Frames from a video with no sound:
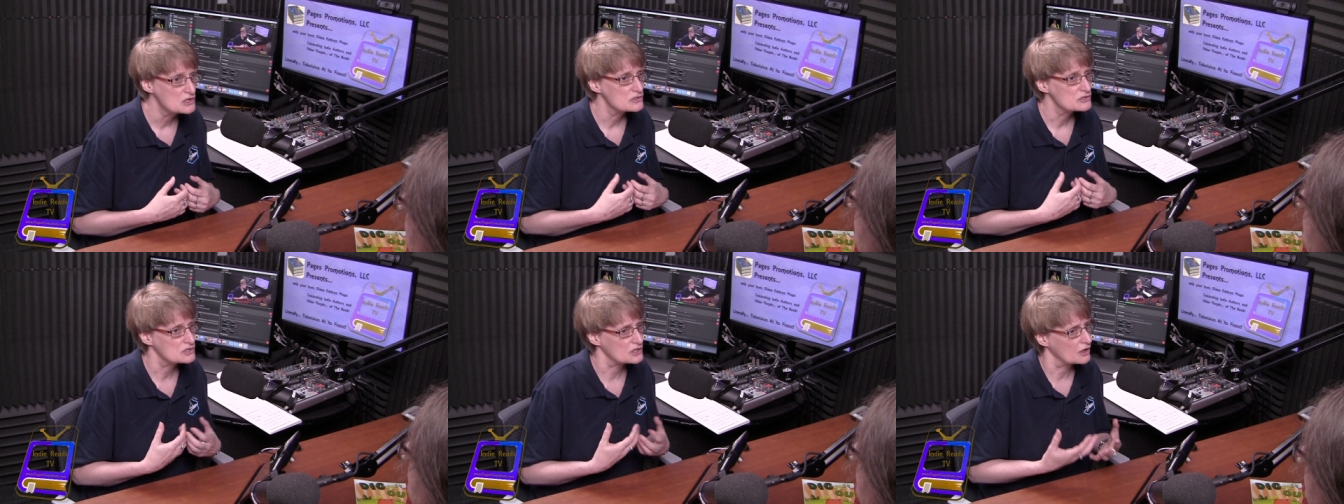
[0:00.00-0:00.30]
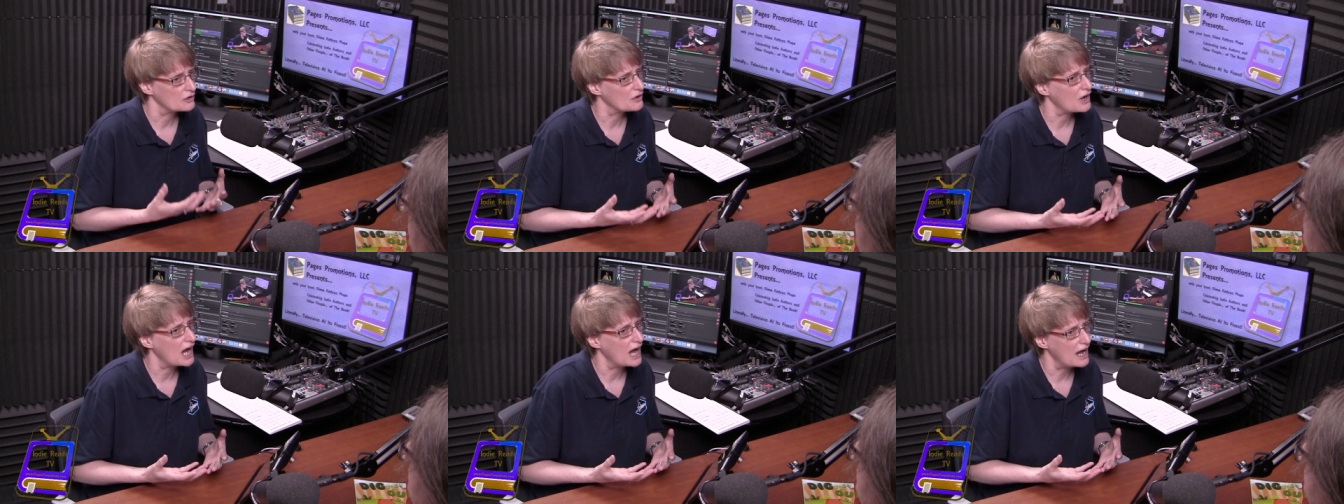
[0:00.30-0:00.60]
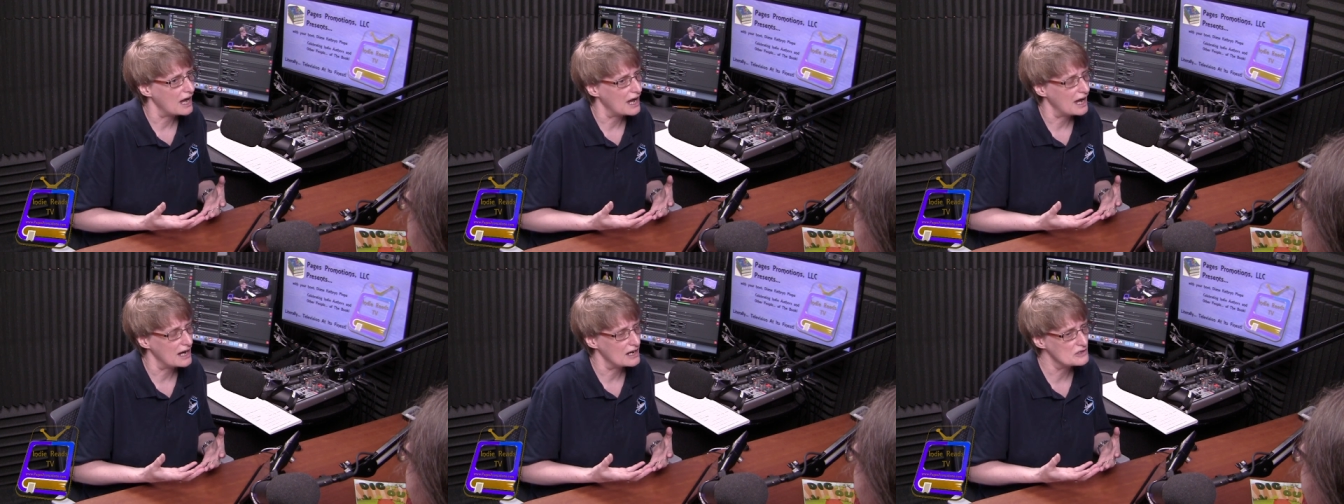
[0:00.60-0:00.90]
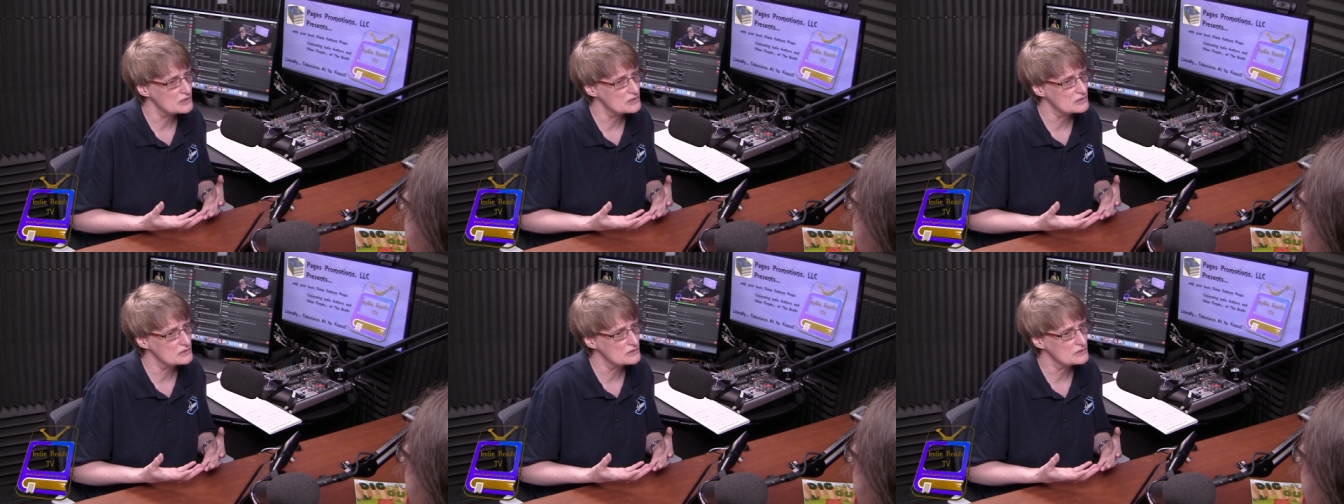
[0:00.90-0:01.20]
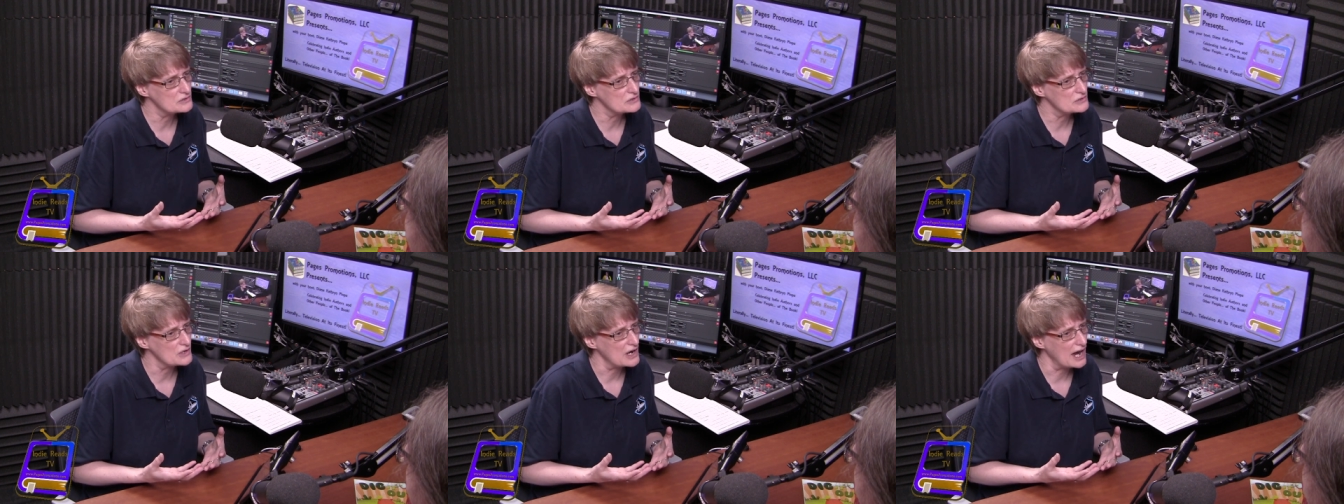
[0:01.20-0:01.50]
So
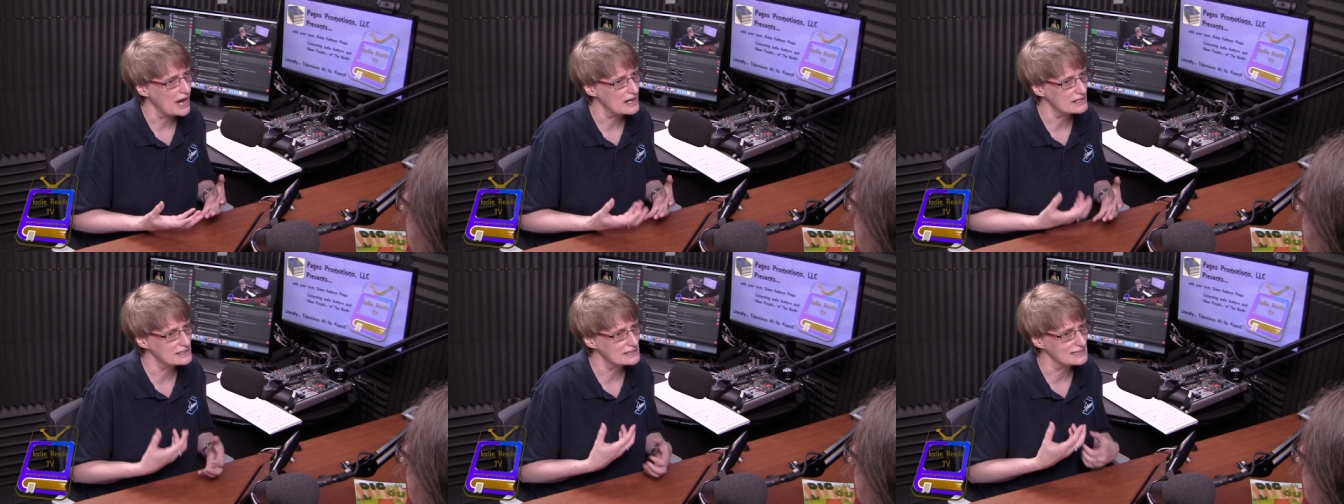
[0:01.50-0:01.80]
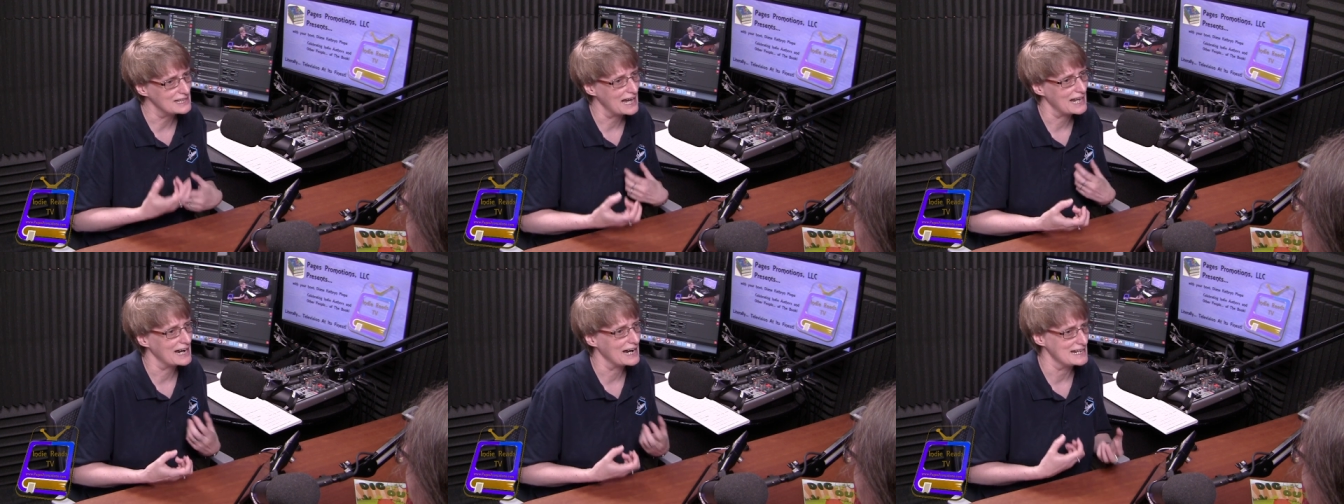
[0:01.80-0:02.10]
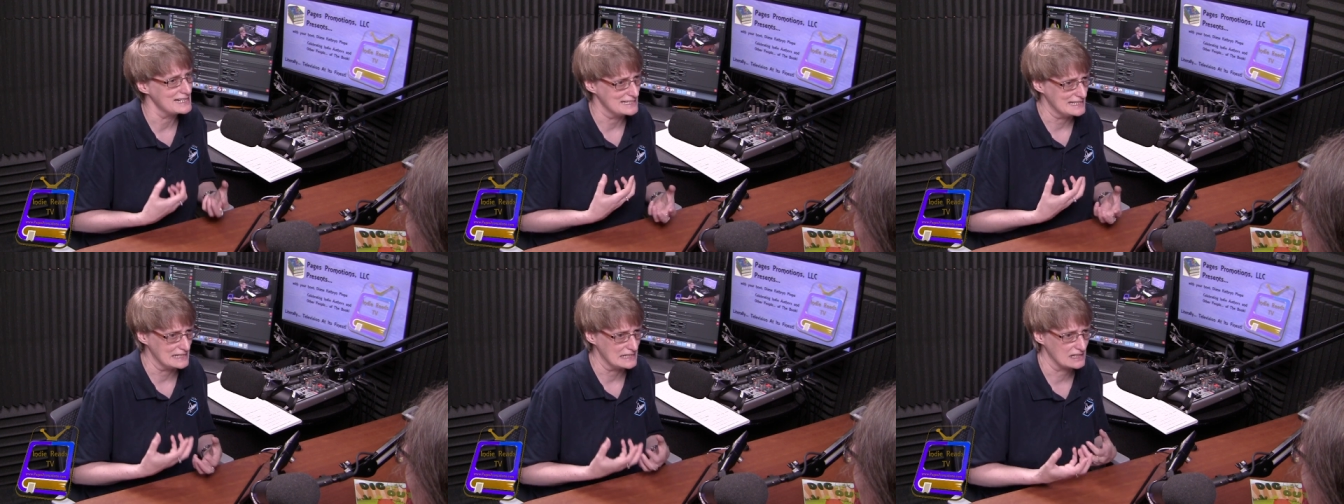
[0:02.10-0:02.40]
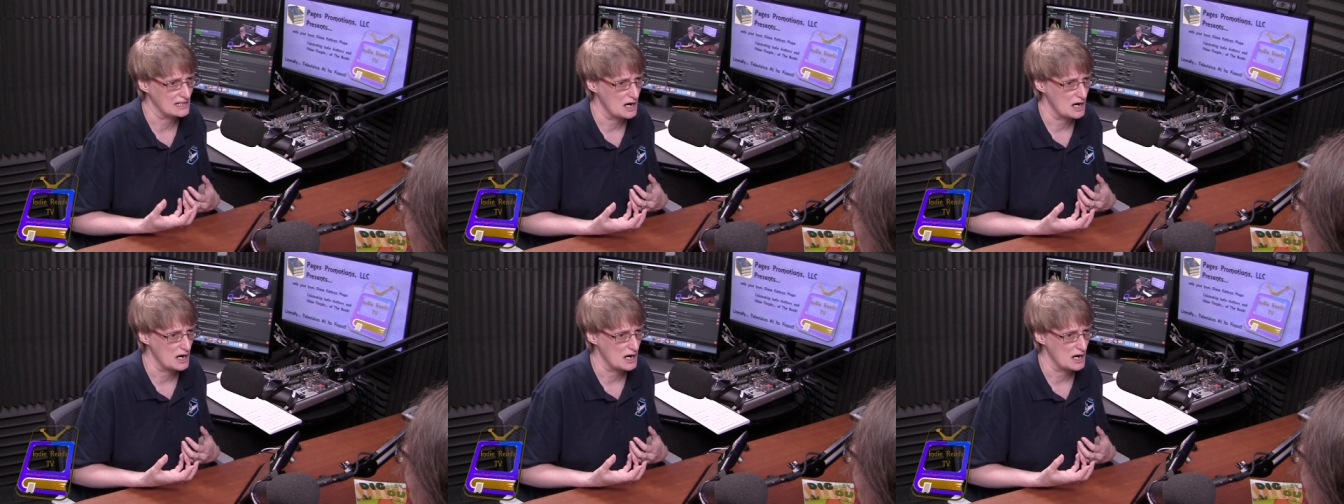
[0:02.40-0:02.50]
how how did that idea